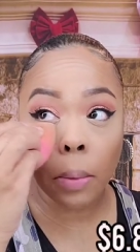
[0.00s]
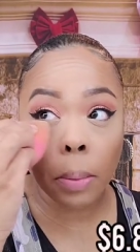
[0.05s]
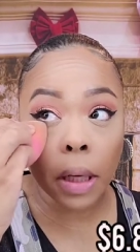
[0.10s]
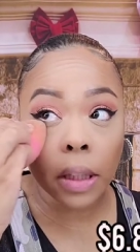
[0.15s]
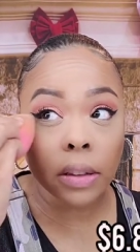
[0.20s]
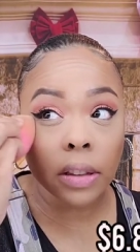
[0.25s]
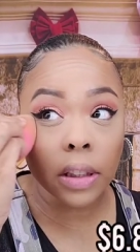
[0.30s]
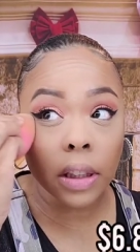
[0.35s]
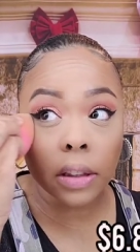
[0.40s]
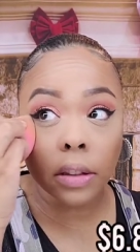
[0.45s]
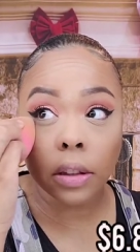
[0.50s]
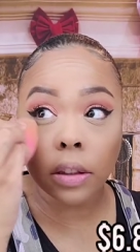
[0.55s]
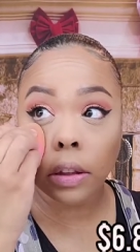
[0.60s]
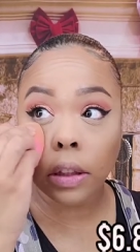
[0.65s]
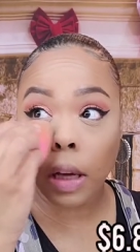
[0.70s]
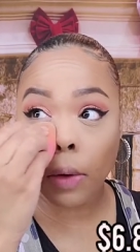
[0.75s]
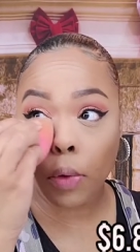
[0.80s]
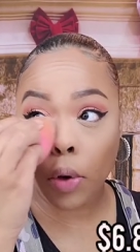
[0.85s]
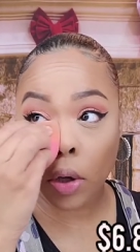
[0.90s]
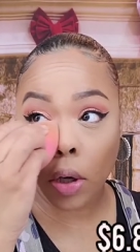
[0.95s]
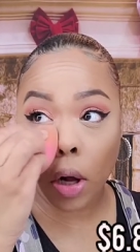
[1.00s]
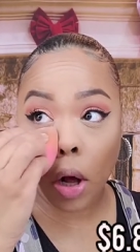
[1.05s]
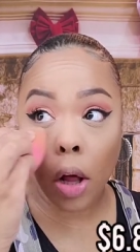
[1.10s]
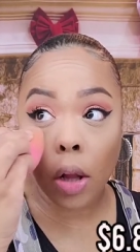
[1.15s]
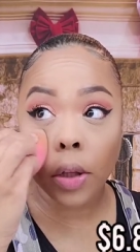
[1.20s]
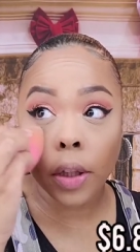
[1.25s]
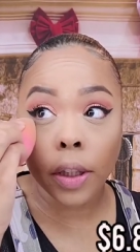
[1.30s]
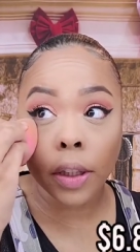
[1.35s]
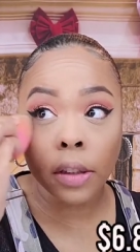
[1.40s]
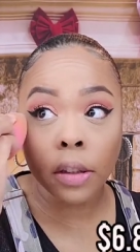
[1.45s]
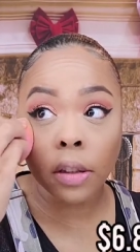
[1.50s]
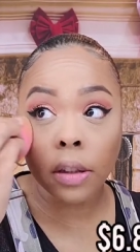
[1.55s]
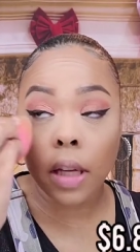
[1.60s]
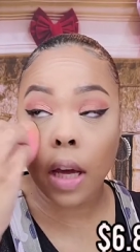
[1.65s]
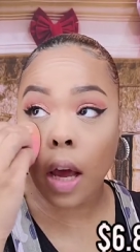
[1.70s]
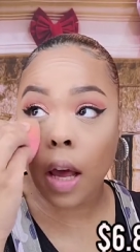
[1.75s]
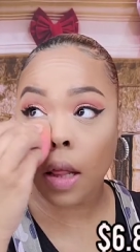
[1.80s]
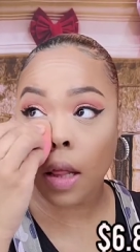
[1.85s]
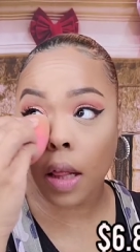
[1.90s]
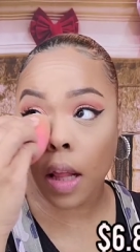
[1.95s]
about six or seven dollars
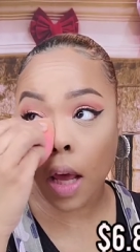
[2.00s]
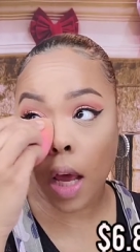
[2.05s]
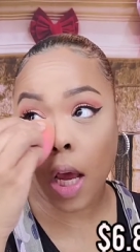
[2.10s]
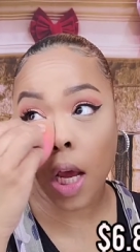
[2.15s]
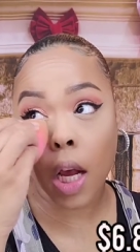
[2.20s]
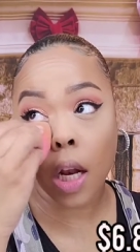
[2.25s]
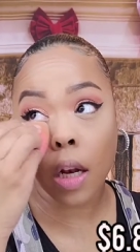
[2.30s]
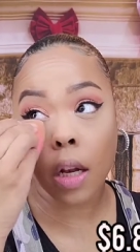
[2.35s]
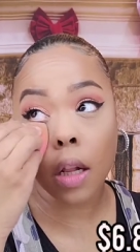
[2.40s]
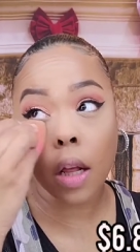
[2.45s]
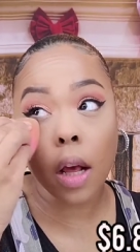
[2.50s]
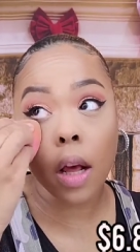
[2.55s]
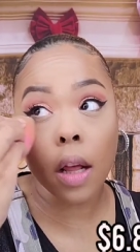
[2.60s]
and then